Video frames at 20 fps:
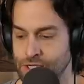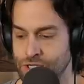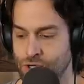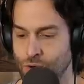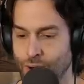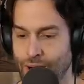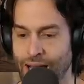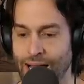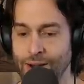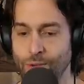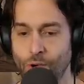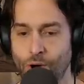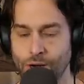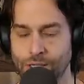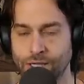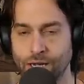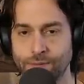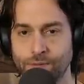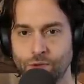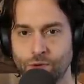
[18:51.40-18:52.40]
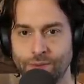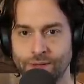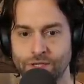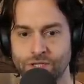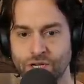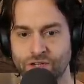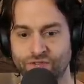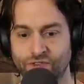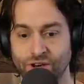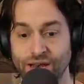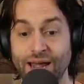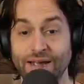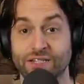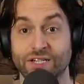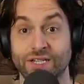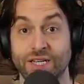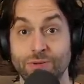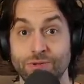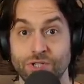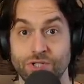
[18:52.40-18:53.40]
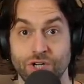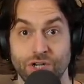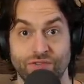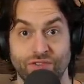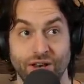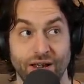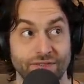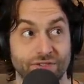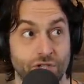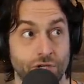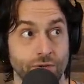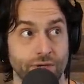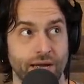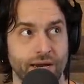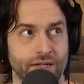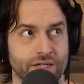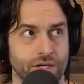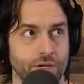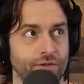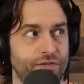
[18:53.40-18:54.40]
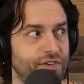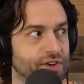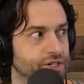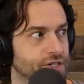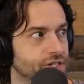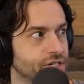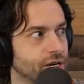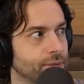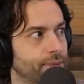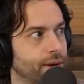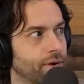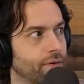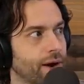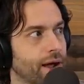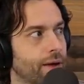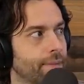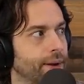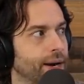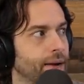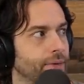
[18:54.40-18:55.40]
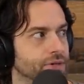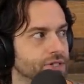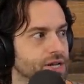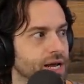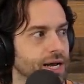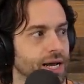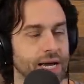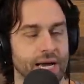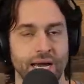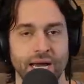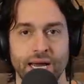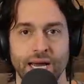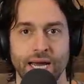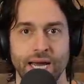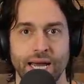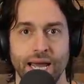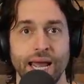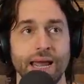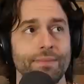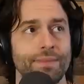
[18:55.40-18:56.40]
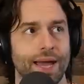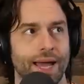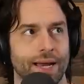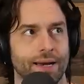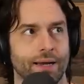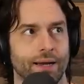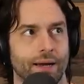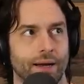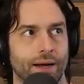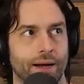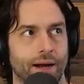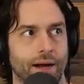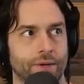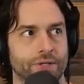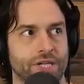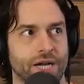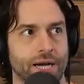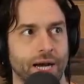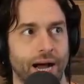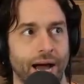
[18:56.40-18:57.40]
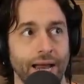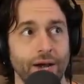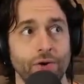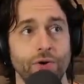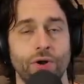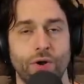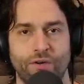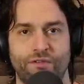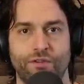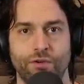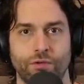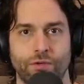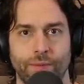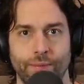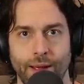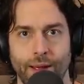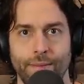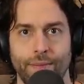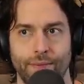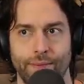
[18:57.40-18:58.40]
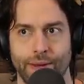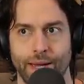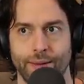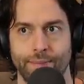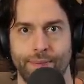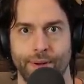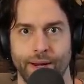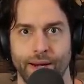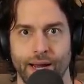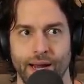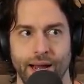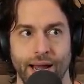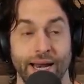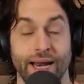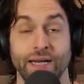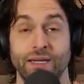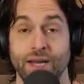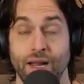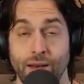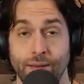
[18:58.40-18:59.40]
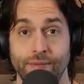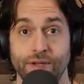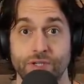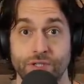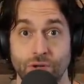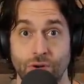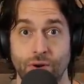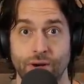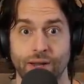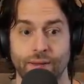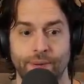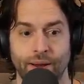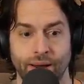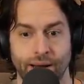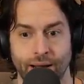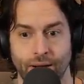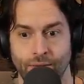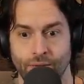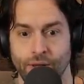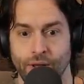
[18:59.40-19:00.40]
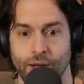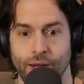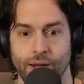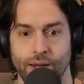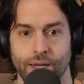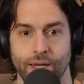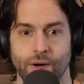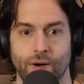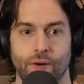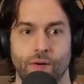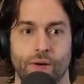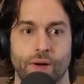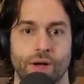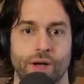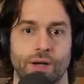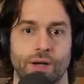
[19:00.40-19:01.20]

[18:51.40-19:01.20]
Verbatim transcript: so I walked up to him in Just for Laughs, because he was in Just for Laughs too, not as a new face, because he had been around, but I was like, "Hey man," I was like, "I don't know if you remember me," but, and I tell him the story about how, you know,